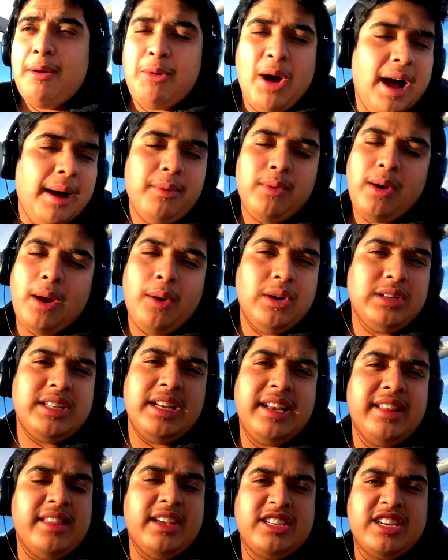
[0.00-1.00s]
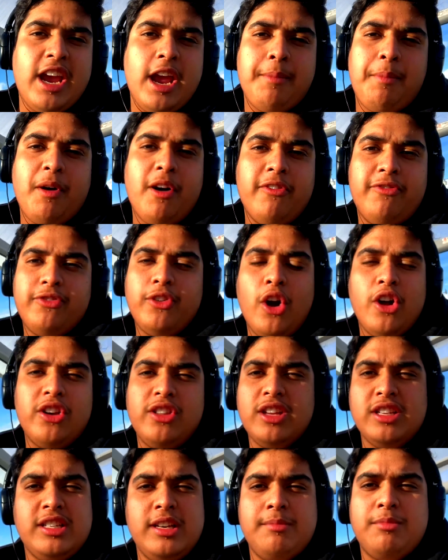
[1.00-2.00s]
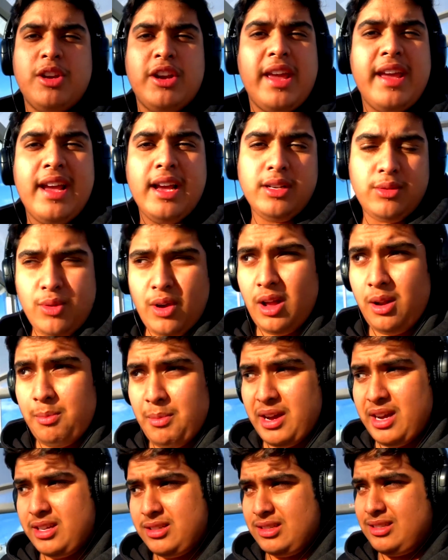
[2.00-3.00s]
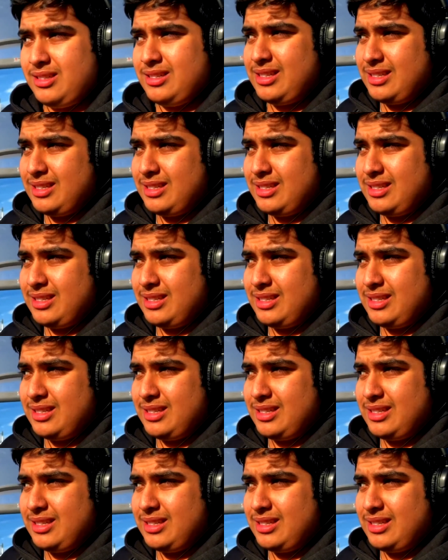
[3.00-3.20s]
I, I, I wasn't in the shape of going to the gym today as well, but